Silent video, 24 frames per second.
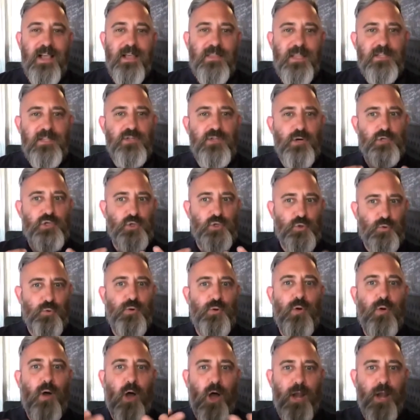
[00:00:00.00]
These are
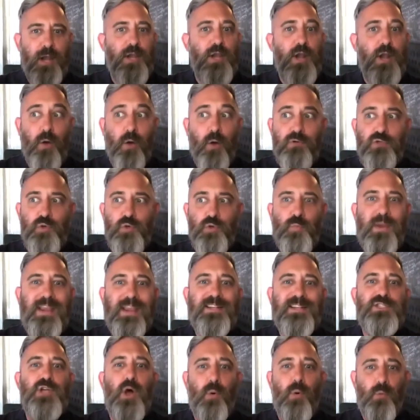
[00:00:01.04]
true unknowns.
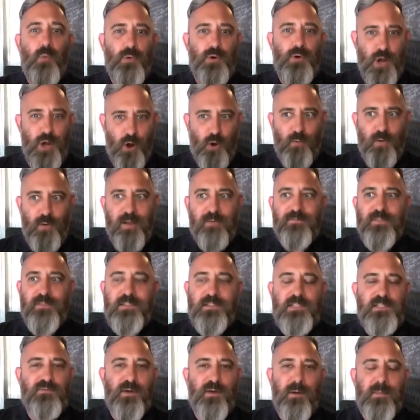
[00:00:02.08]
We don't know if
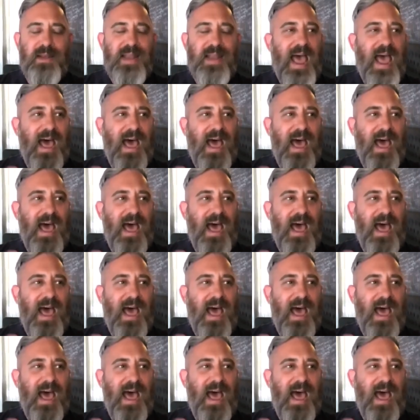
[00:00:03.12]
this is from an